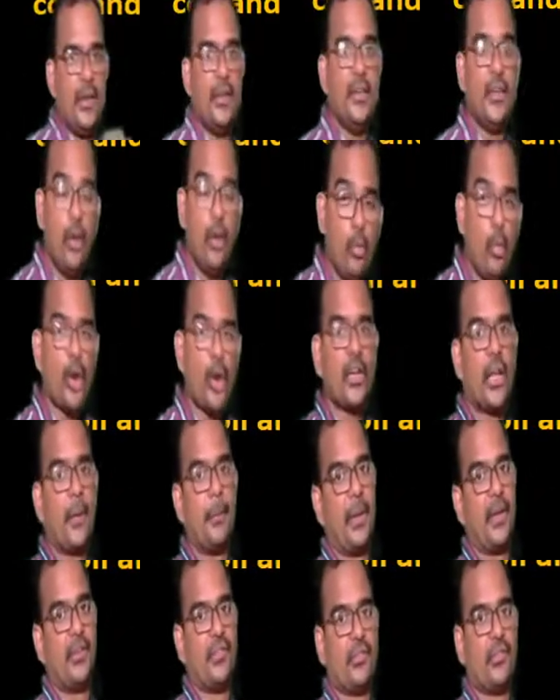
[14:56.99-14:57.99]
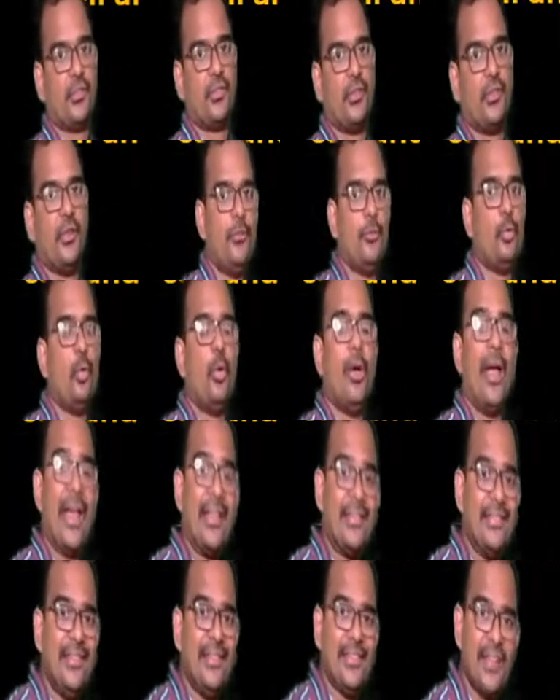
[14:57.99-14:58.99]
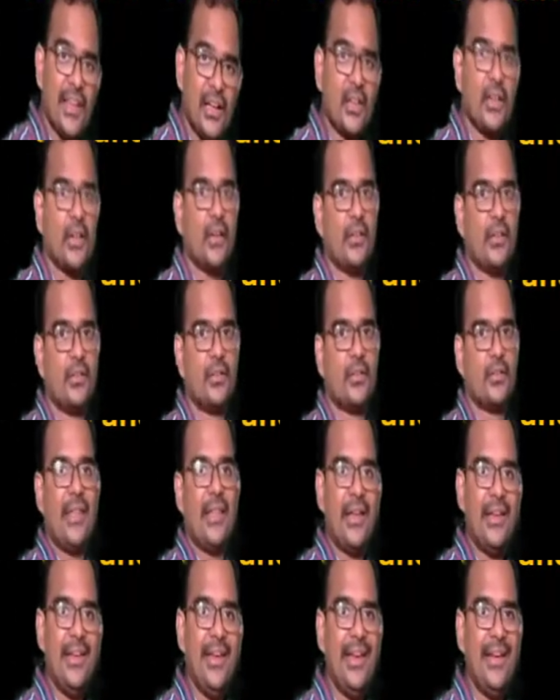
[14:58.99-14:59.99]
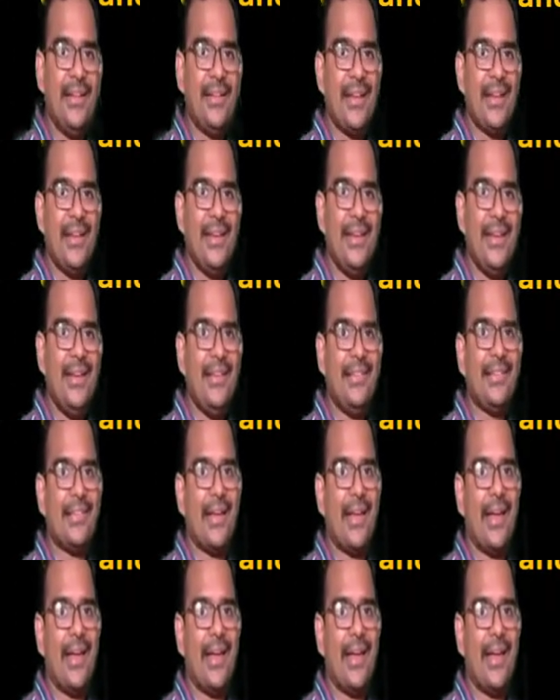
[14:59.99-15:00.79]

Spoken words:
And now what happens? So as this occurs, the heat is